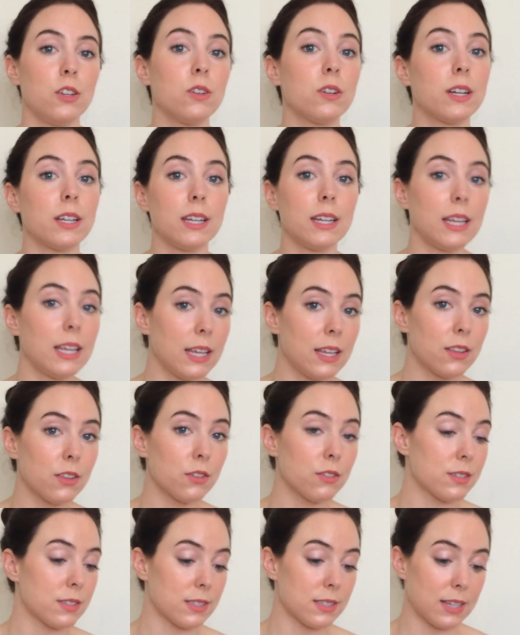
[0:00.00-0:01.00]
You can
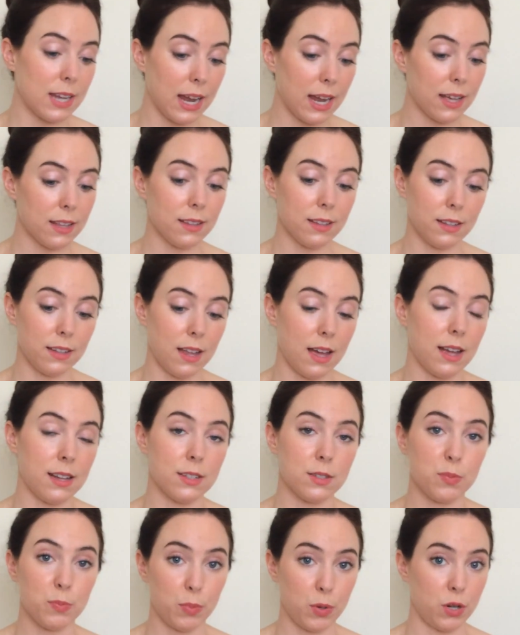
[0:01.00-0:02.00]
either scan the
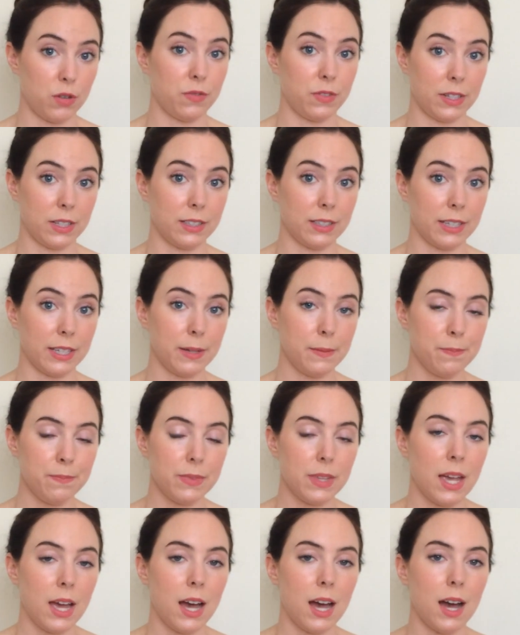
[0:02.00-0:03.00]
lines perfectly,
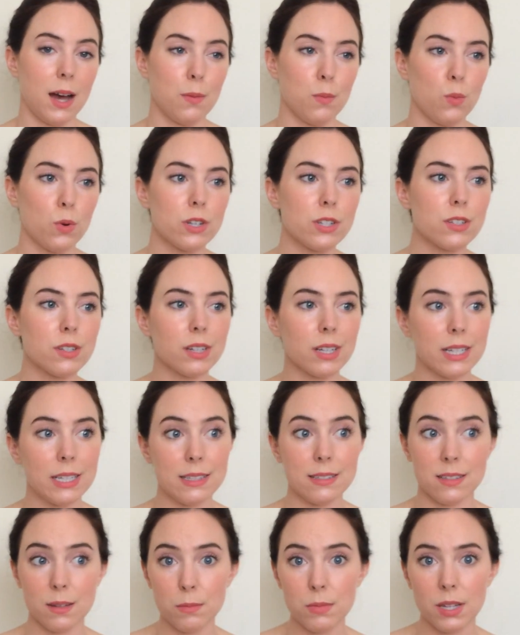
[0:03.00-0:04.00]
which
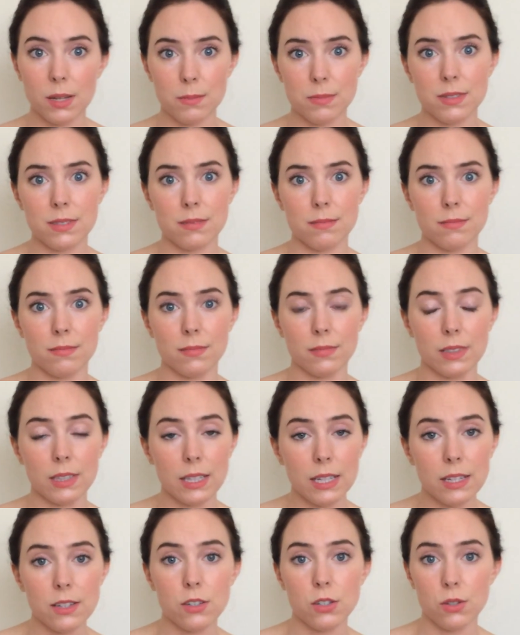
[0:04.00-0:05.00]
can sometimes
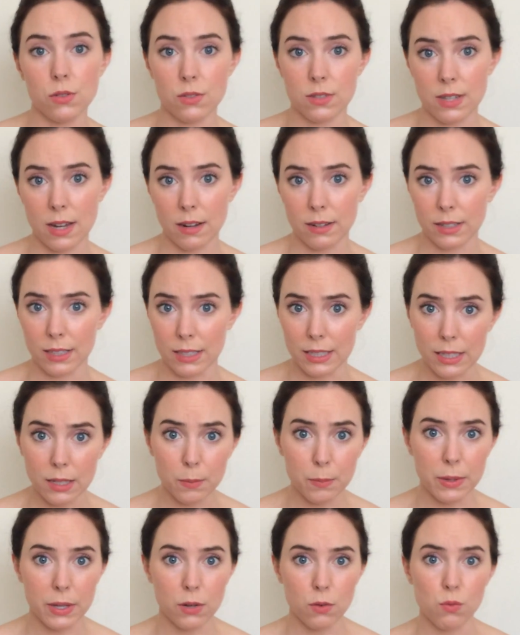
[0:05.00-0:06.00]
lead to you sounding a
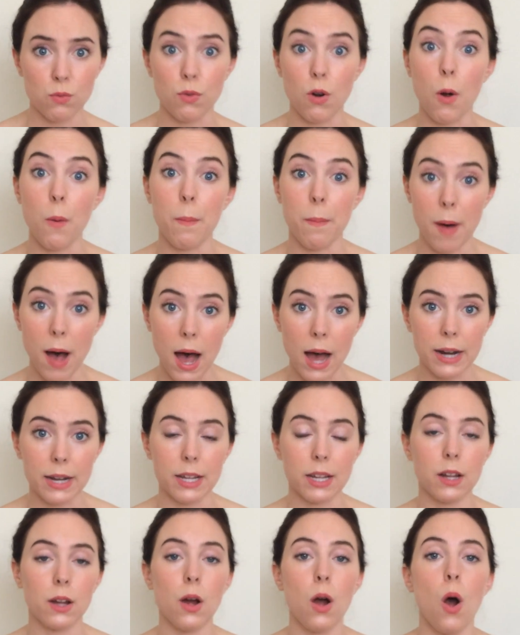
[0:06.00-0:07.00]
little bit
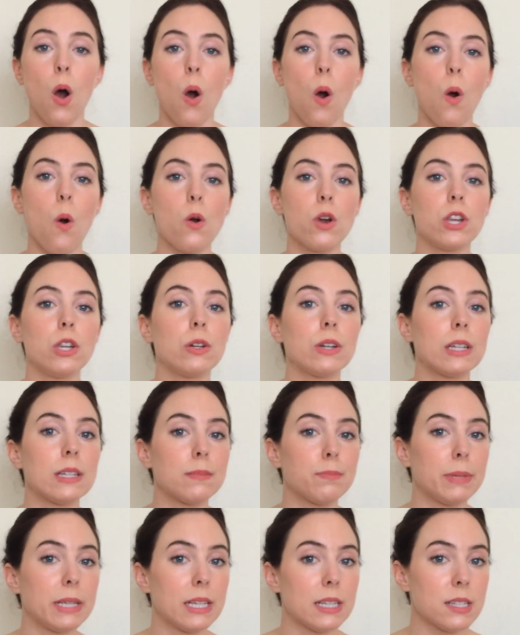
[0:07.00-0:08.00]
robotic, or you
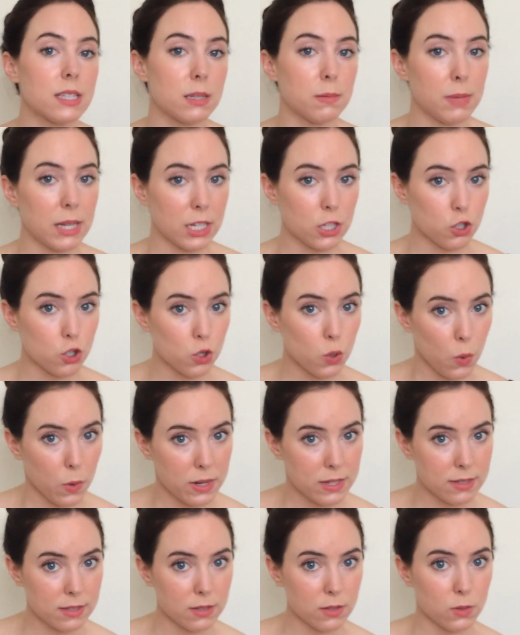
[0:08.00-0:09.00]
can begin to make
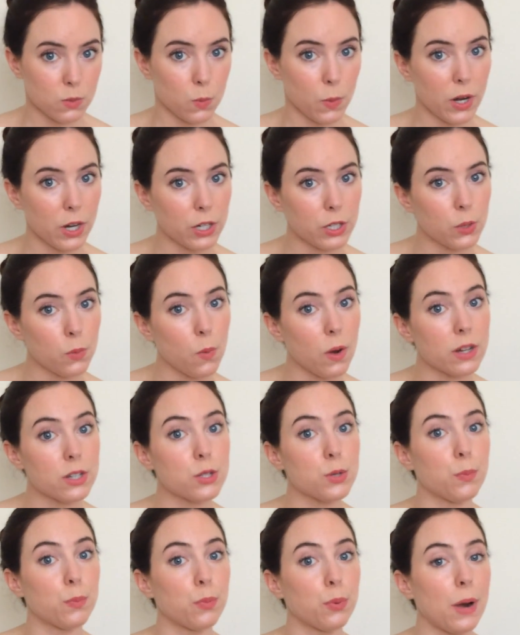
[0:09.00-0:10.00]
choices where you
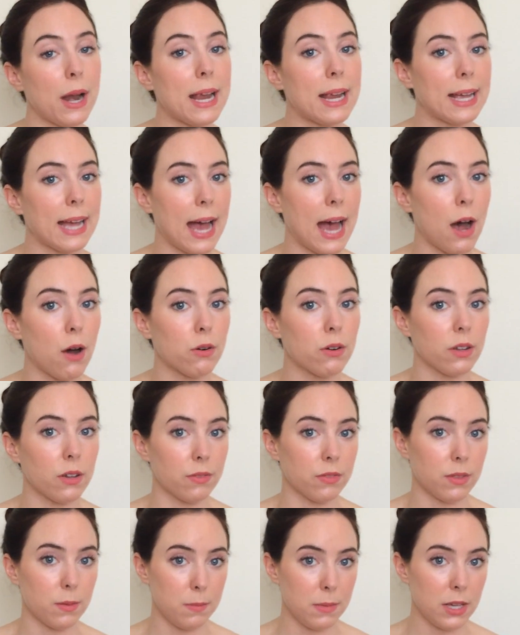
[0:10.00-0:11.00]
want to break out
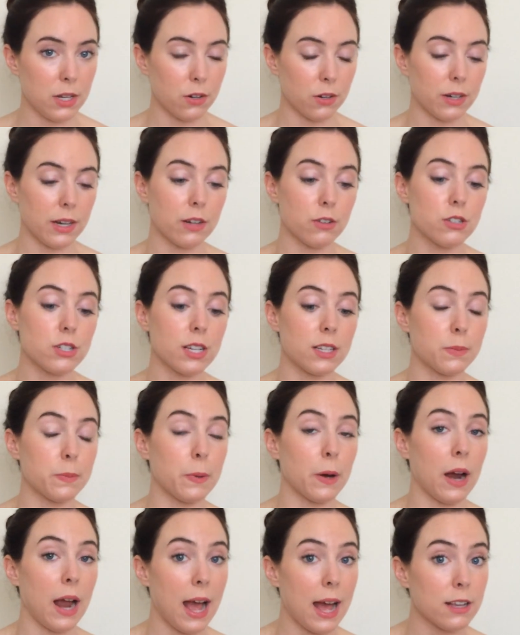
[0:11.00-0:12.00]
of the meter. Now,
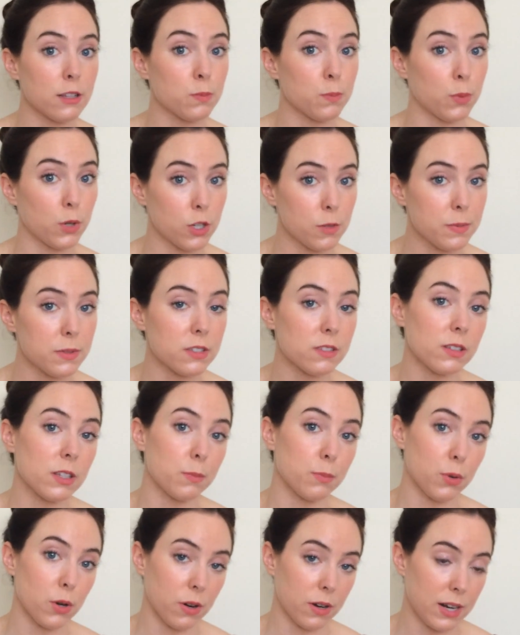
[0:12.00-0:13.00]
Shakespeare has
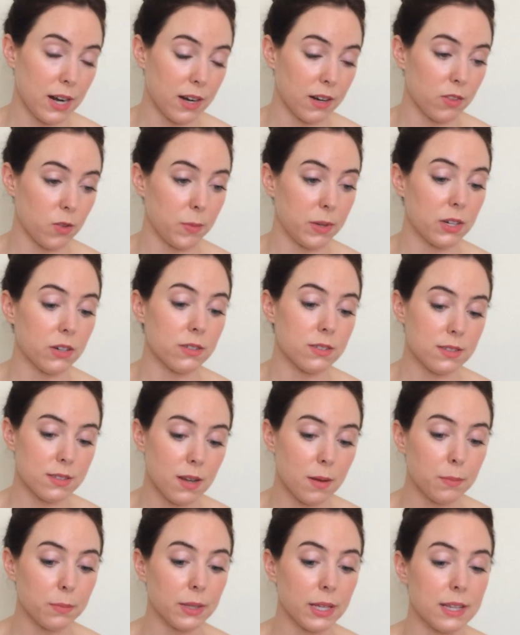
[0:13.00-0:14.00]
purposely broken out of the meter in
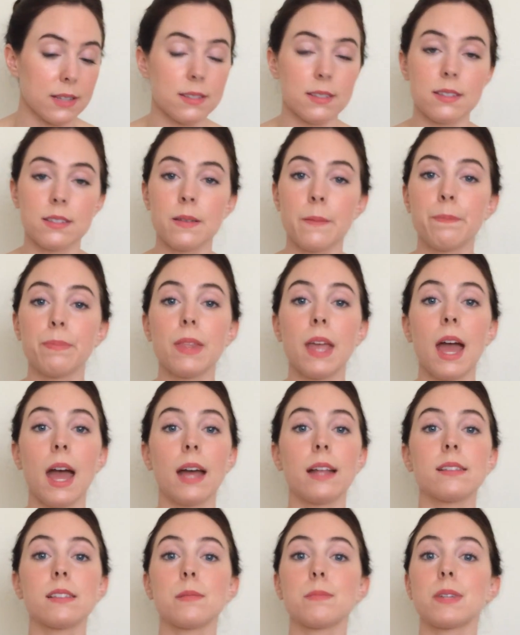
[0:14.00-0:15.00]
some places,
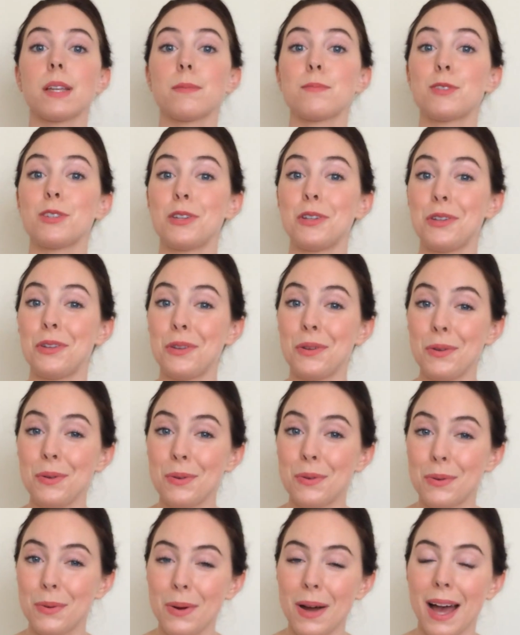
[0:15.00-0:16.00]
and sometimes
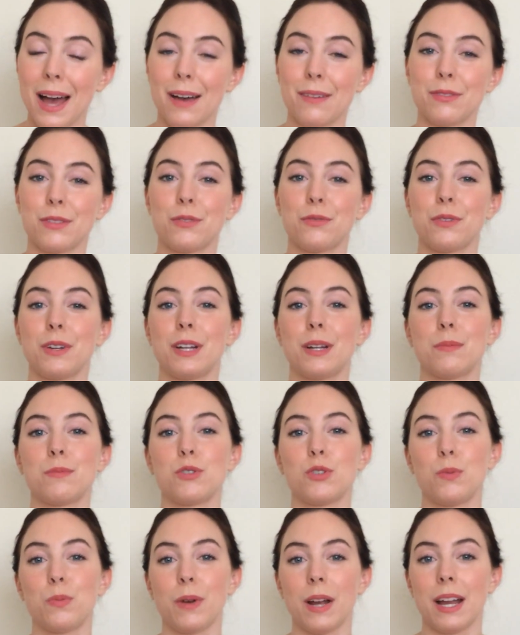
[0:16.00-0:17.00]
you have the freedom
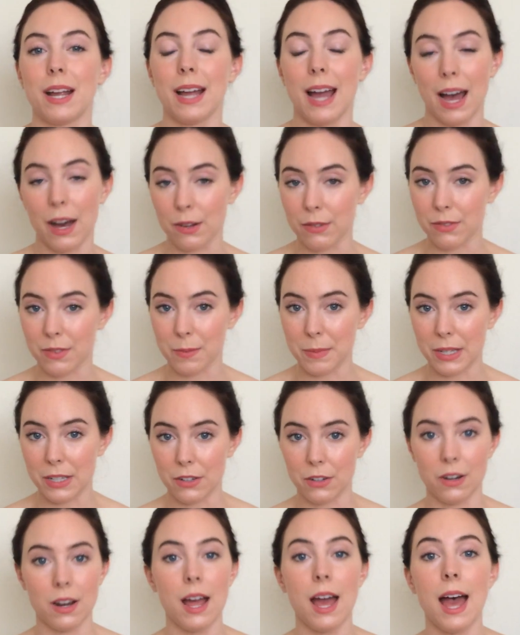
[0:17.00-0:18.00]
to break out of the
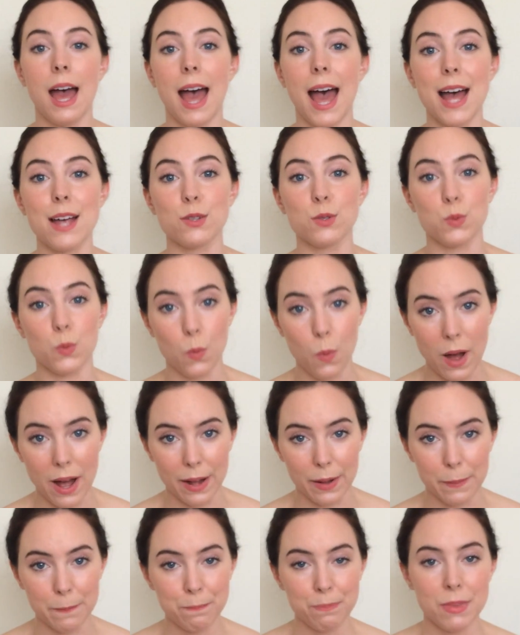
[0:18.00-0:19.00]
meter as
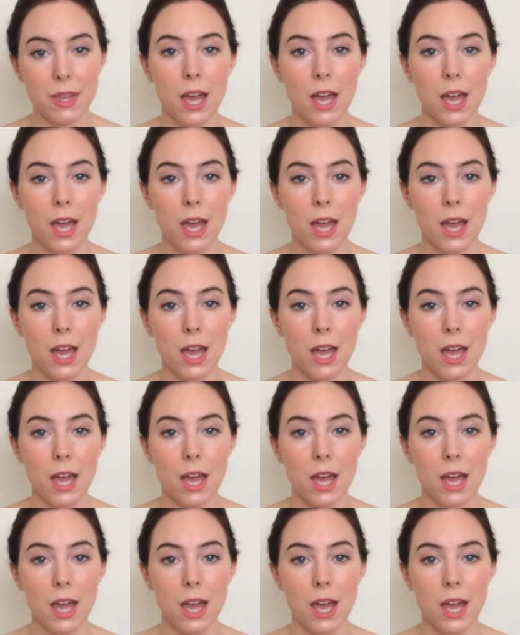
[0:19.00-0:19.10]
well.